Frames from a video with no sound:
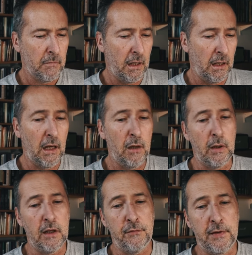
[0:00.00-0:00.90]
And anyway,
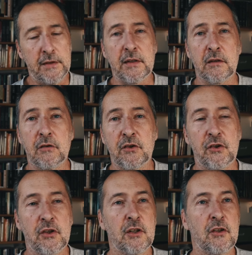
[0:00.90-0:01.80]
let's face it, the Christian
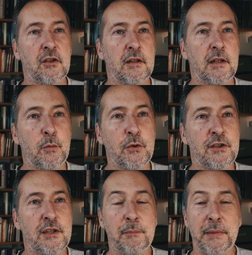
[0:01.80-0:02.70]
church,
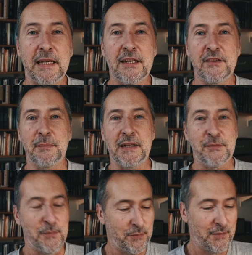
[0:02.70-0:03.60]
didn't begin as a
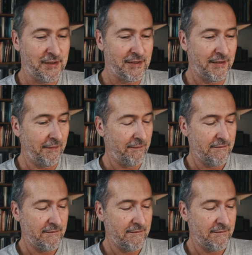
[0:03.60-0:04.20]
mass movement, did it?